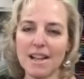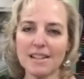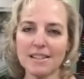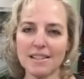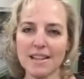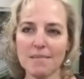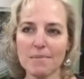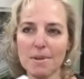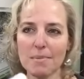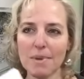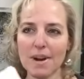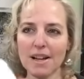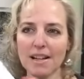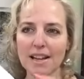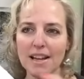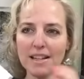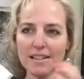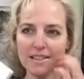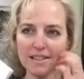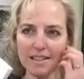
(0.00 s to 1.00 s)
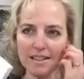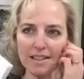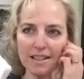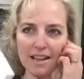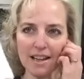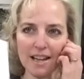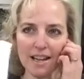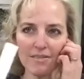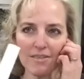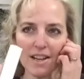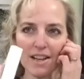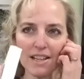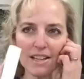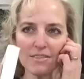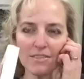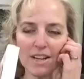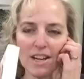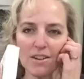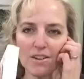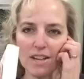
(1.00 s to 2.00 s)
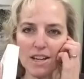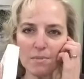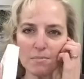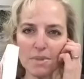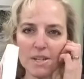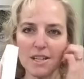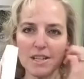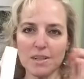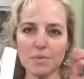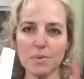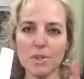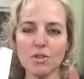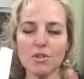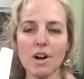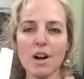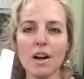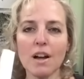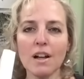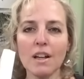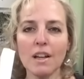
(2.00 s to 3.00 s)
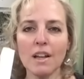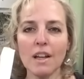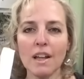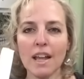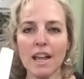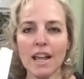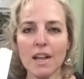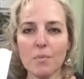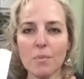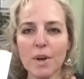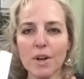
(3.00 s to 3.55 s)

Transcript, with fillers: last time I broadcasted that I have not given out yet because we draw a